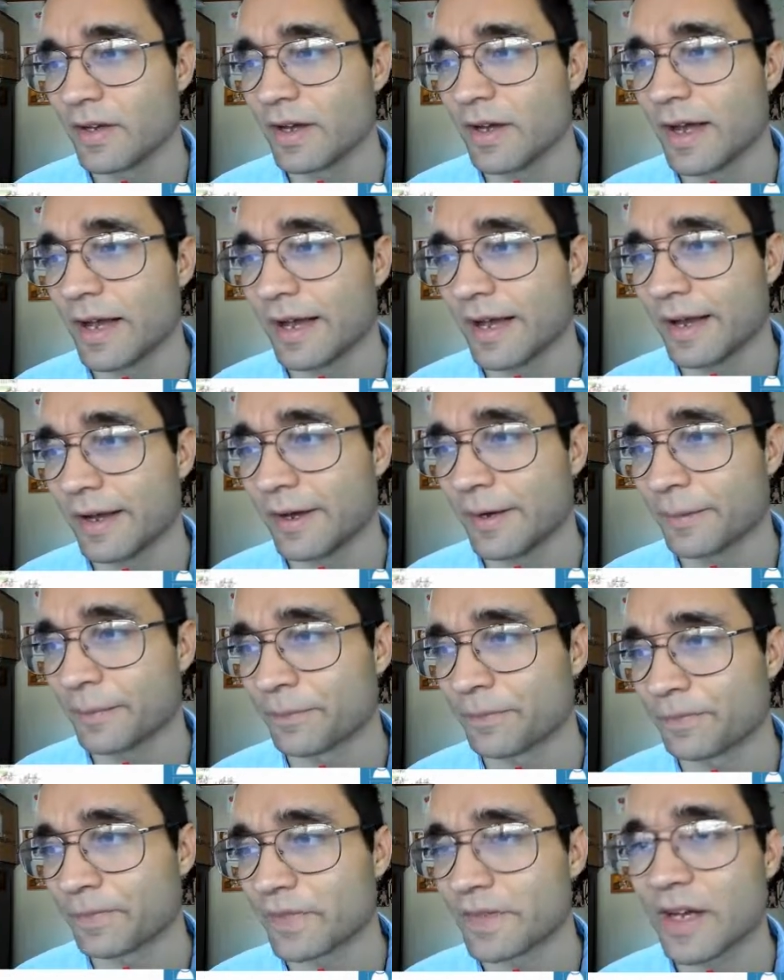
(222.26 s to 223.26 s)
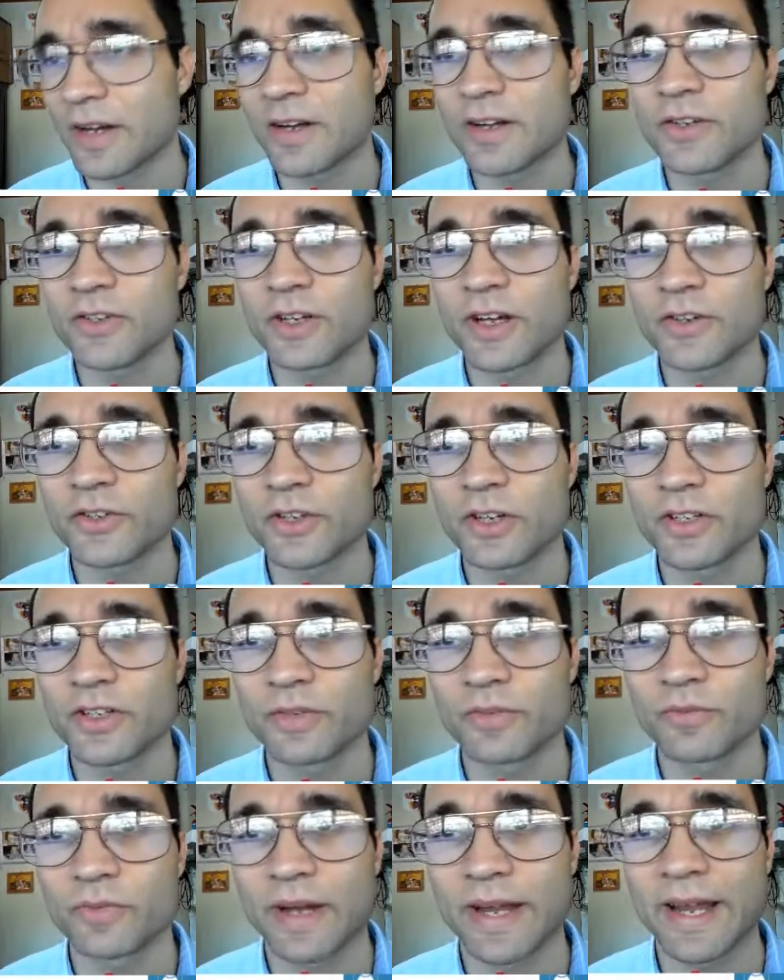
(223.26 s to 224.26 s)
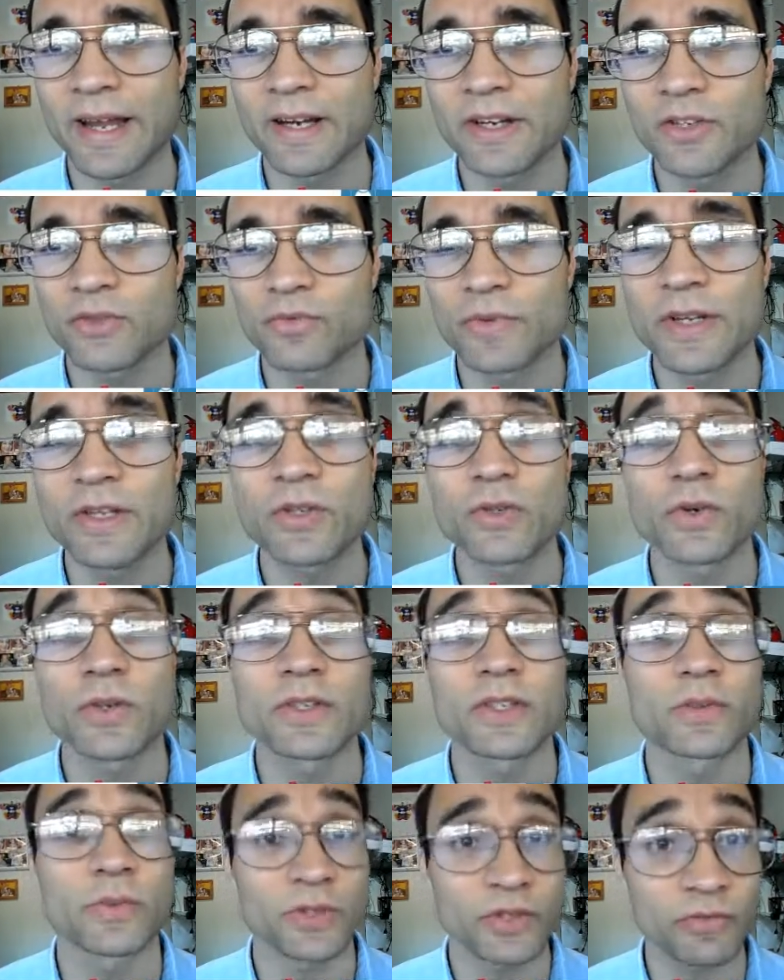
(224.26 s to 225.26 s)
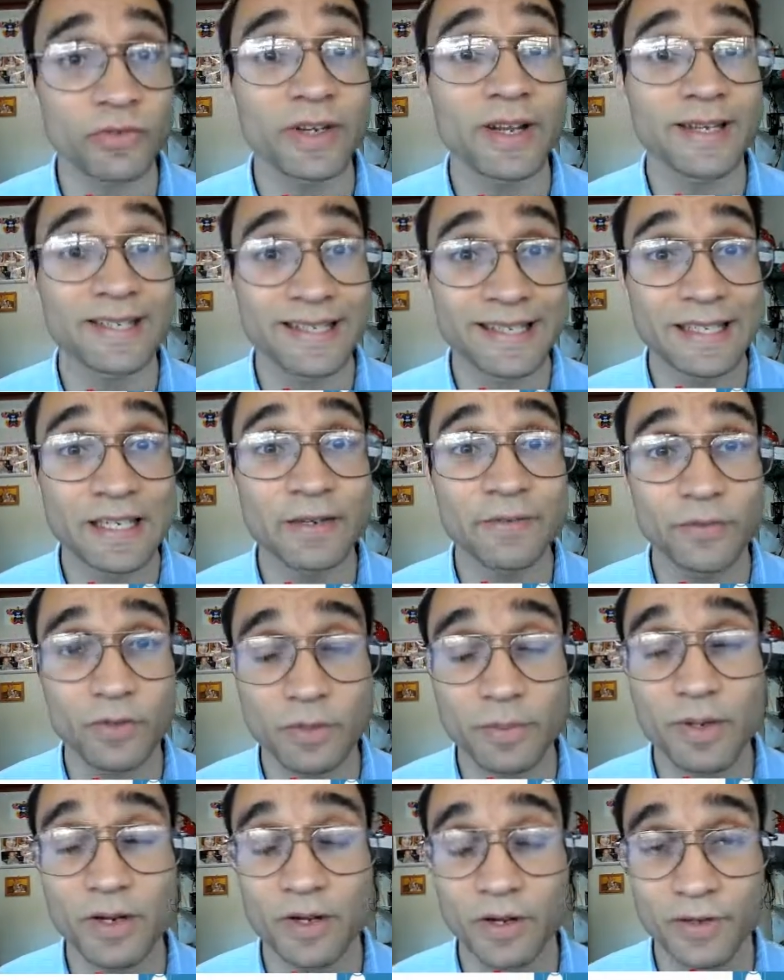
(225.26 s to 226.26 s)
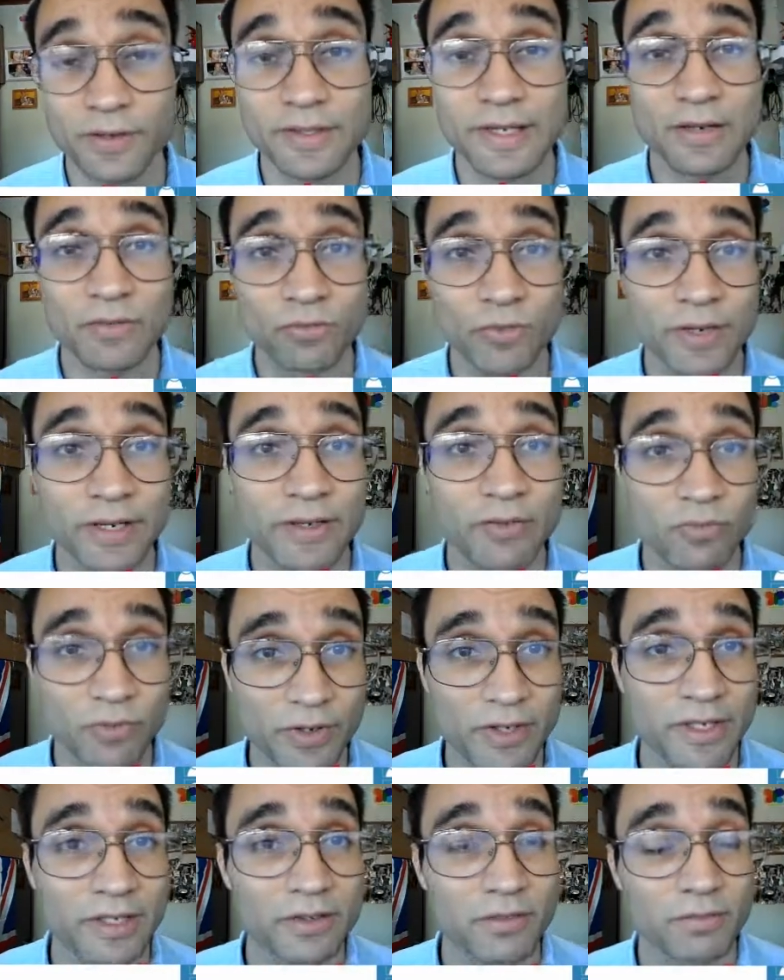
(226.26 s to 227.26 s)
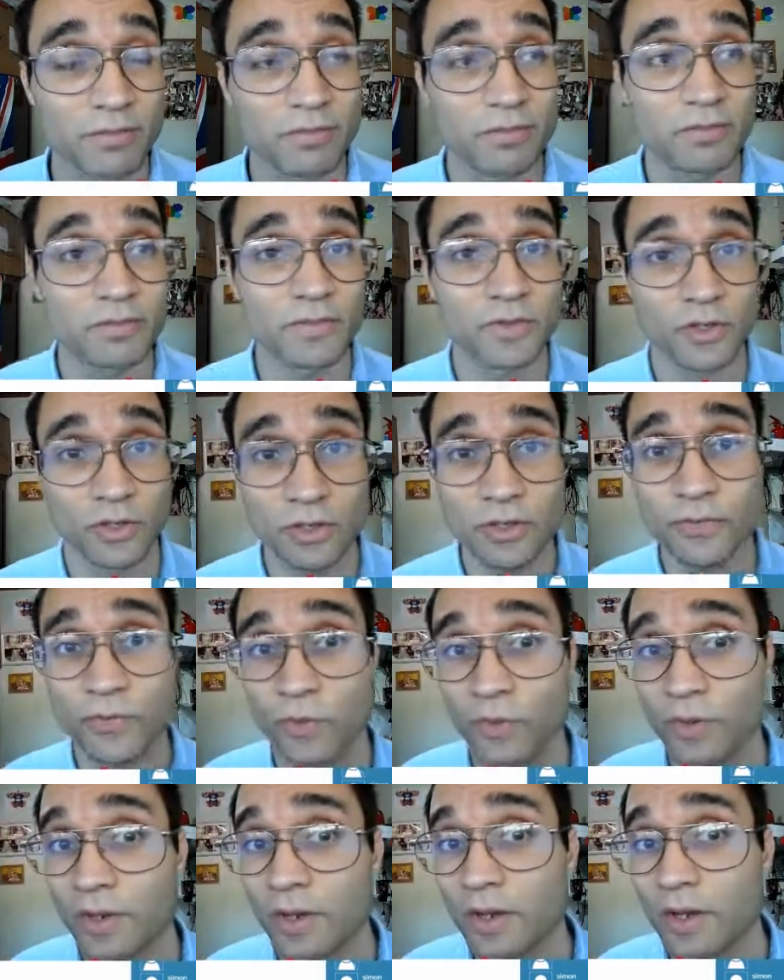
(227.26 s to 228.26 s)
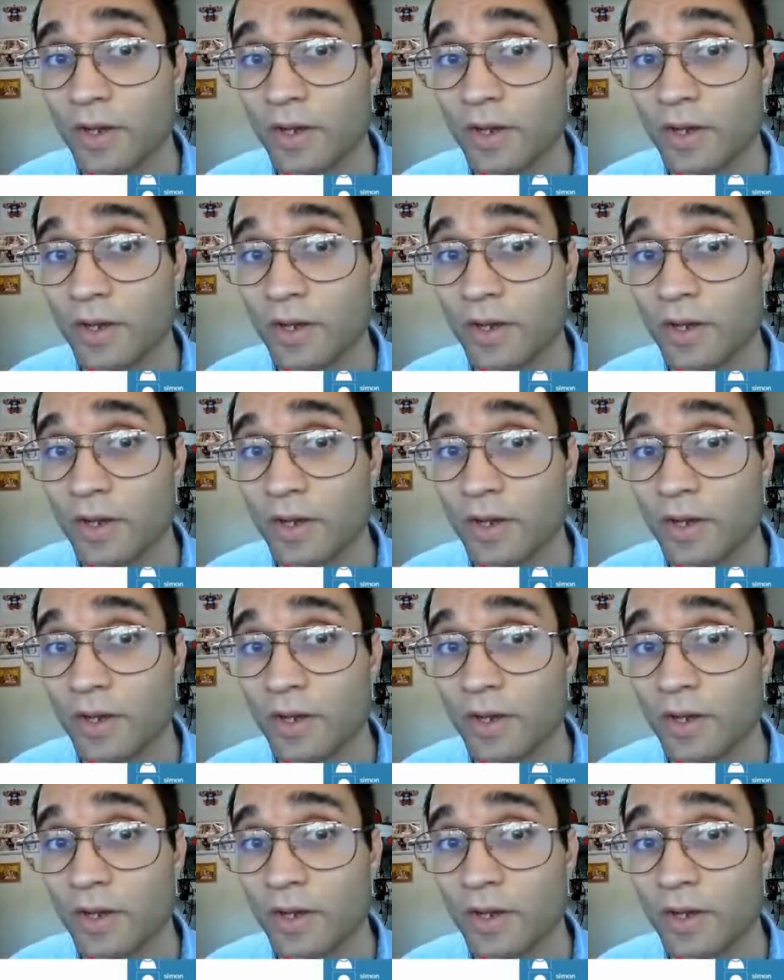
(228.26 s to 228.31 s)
Um, I go, I show you some English resources which I really like to give you because they're really really useful.